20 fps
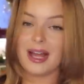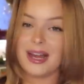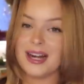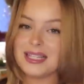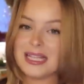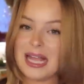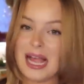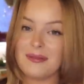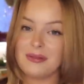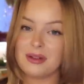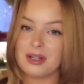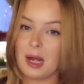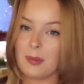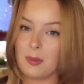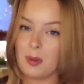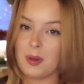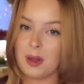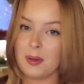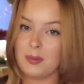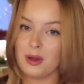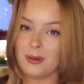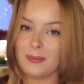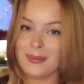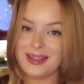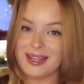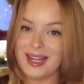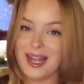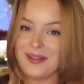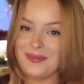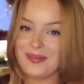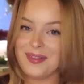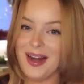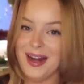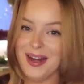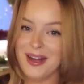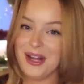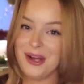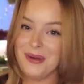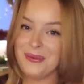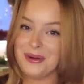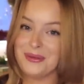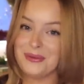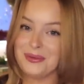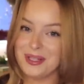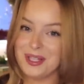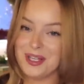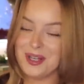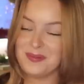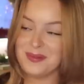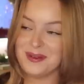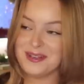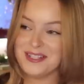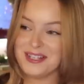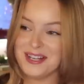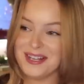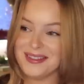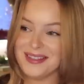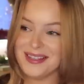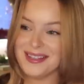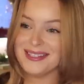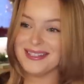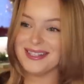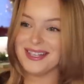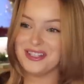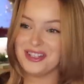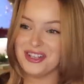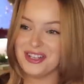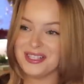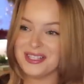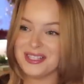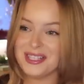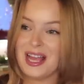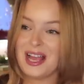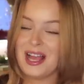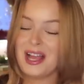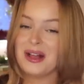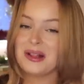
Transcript: I just have a couple people in my life that I know would really appreciate this, that just